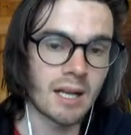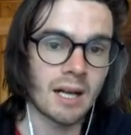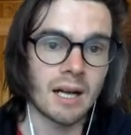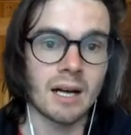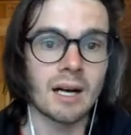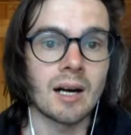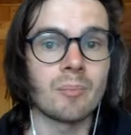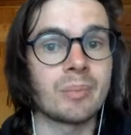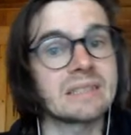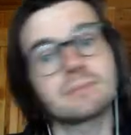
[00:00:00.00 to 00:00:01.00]
Uh,
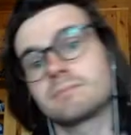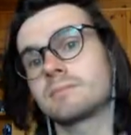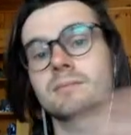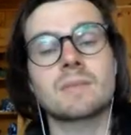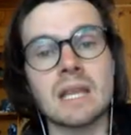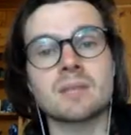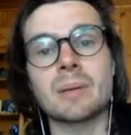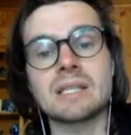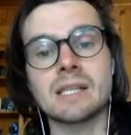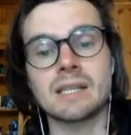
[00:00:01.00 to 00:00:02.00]
but that's
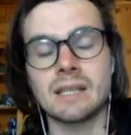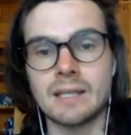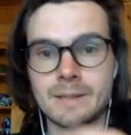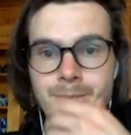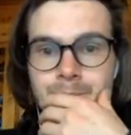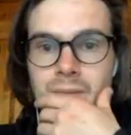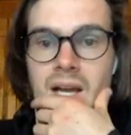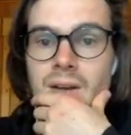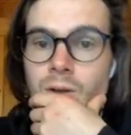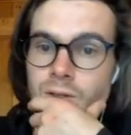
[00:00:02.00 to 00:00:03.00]
basically it.
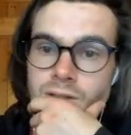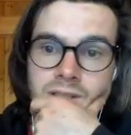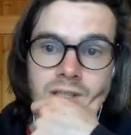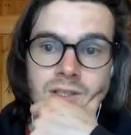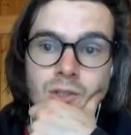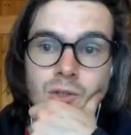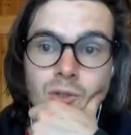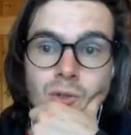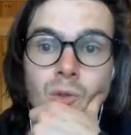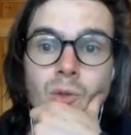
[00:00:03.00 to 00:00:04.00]
I know this is
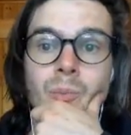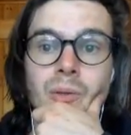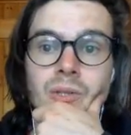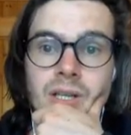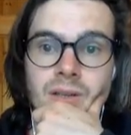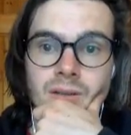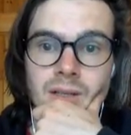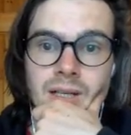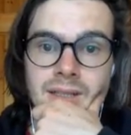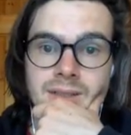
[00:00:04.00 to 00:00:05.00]
super
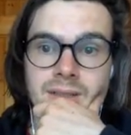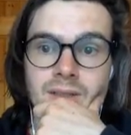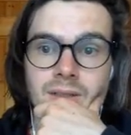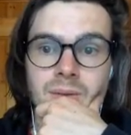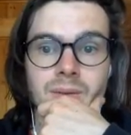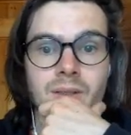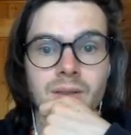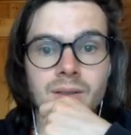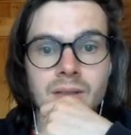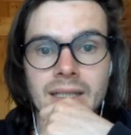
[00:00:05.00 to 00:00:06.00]
generalized. They're
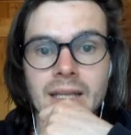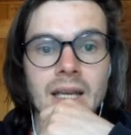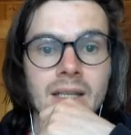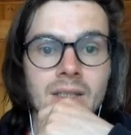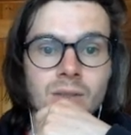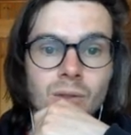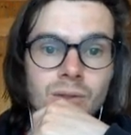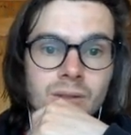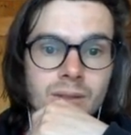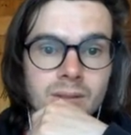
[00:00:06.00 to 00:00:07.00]
they're like
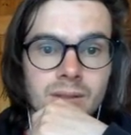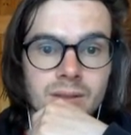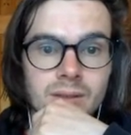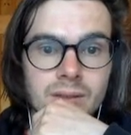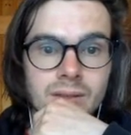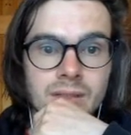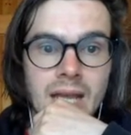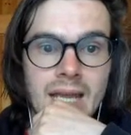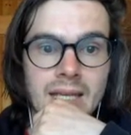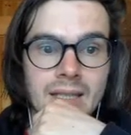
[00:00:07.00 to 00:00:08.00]
don't
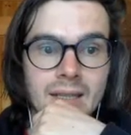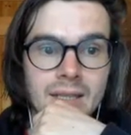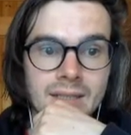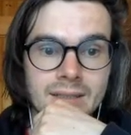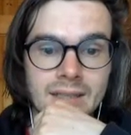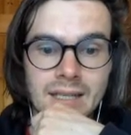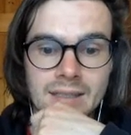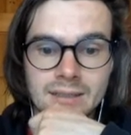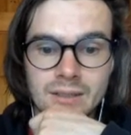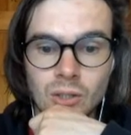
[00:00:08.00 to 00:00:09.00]
take this
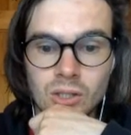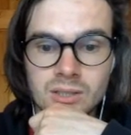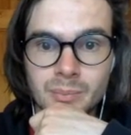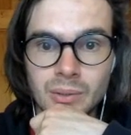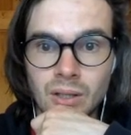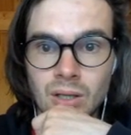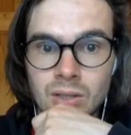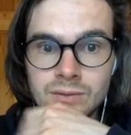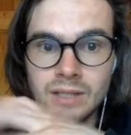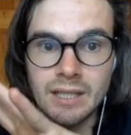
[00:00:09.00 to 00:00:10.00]
as the gospel
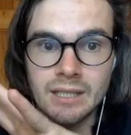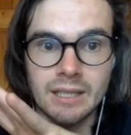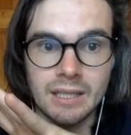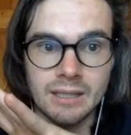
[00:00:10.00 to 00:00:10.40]
of D&D.